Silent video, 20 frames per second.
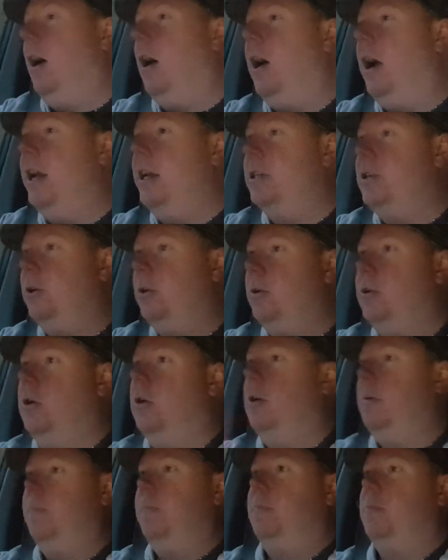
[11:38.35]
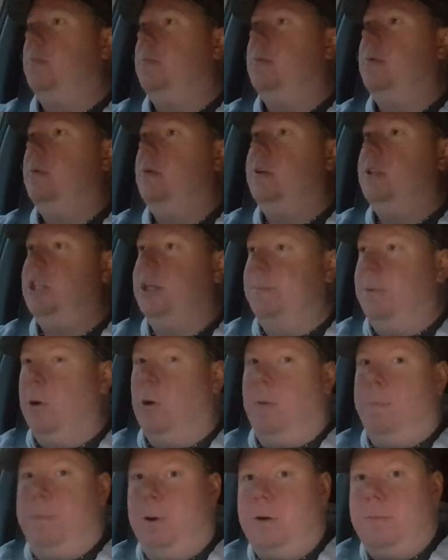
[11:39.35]
I do not
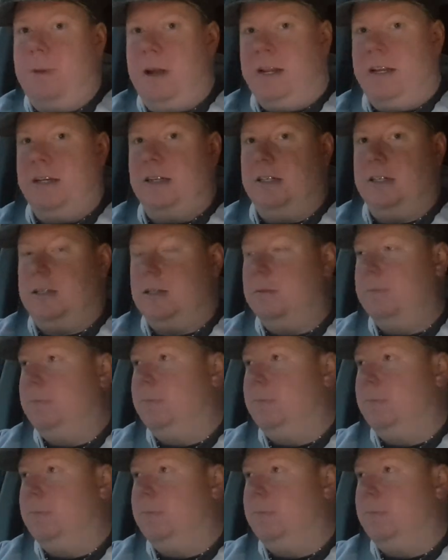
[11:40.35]
support bookmakers.